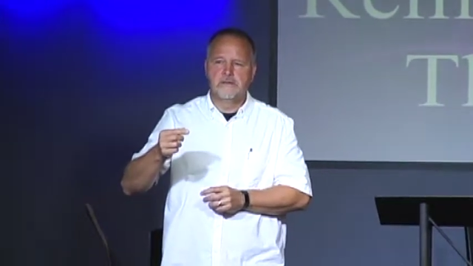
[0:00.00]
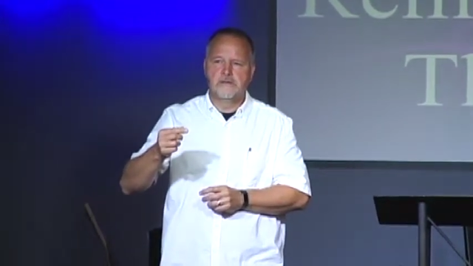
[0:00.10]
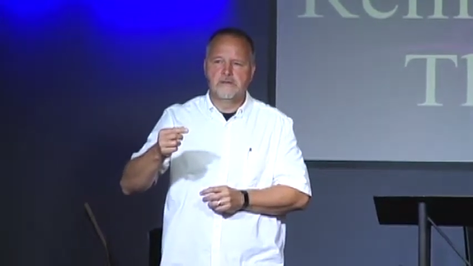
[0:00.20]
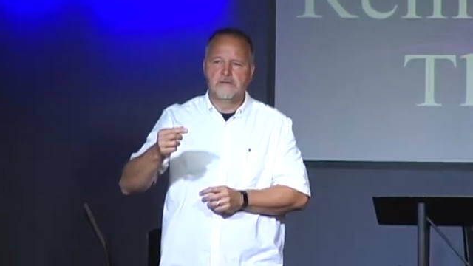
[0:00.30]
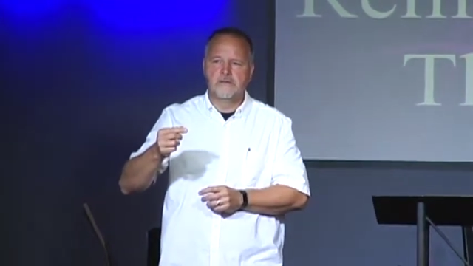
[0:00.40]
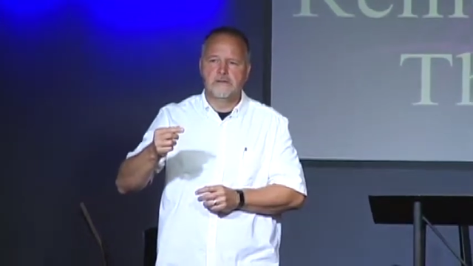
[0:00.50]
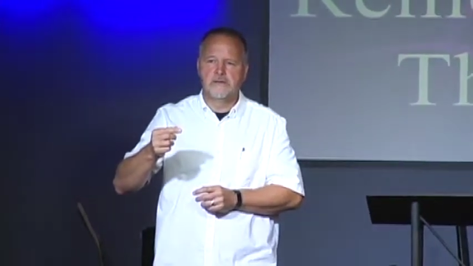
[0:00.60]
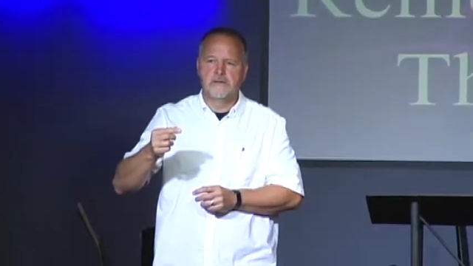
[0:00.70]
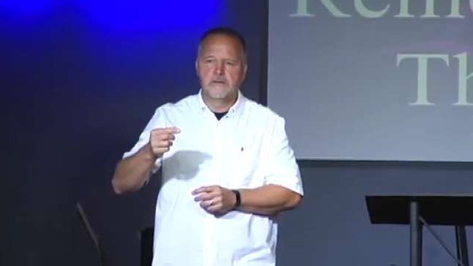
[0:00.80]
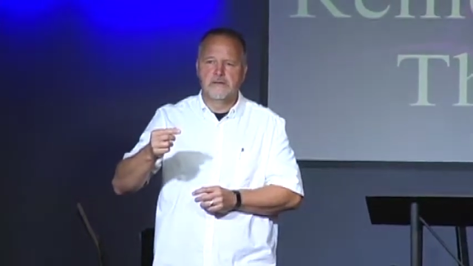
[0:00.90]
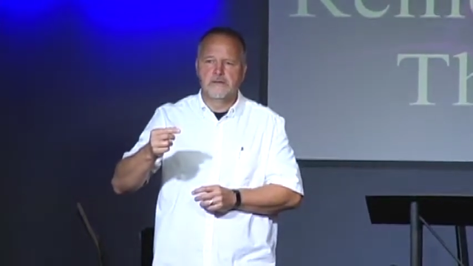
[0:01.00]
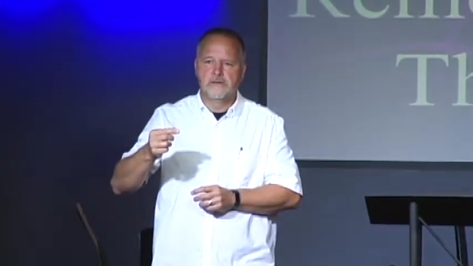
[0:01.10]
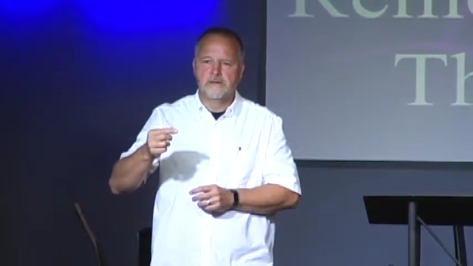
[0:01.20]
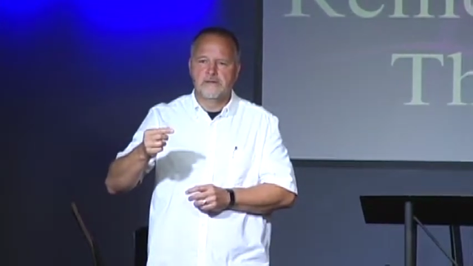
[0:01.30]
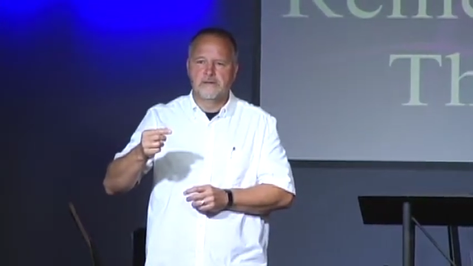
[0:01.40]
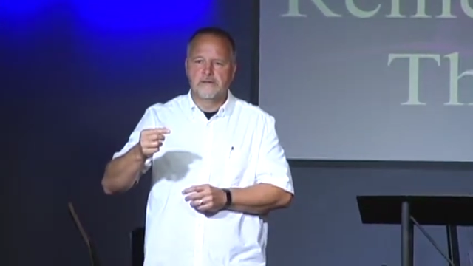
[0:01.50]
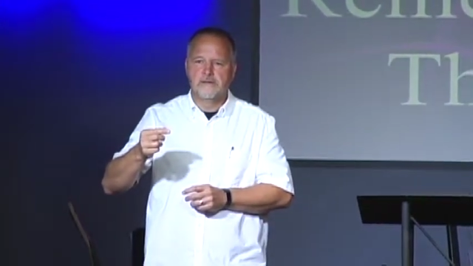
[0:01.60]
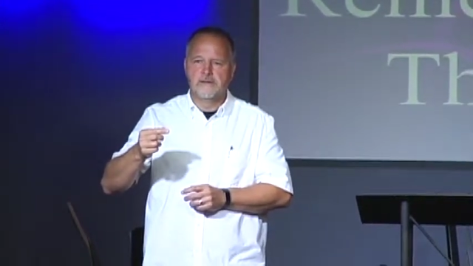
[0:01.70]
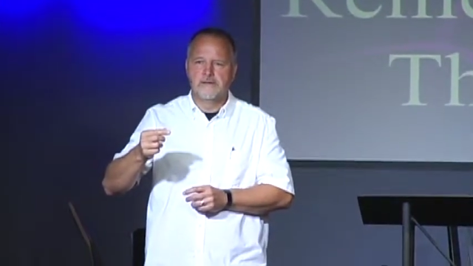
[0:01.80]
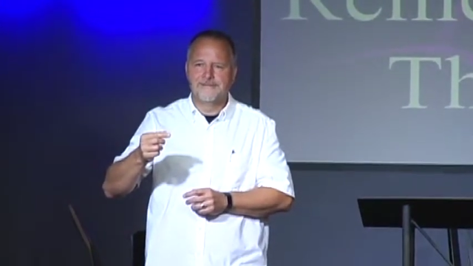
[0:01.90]

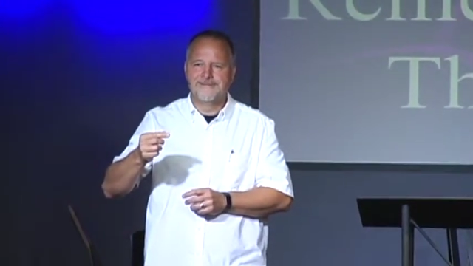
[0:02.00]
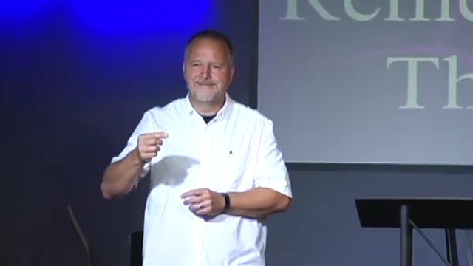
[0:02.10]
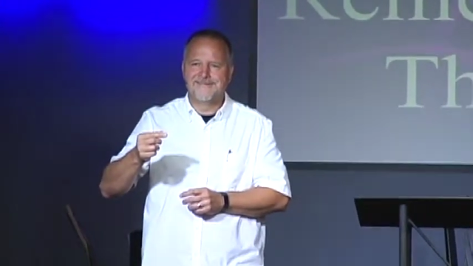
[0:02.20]
[no speech]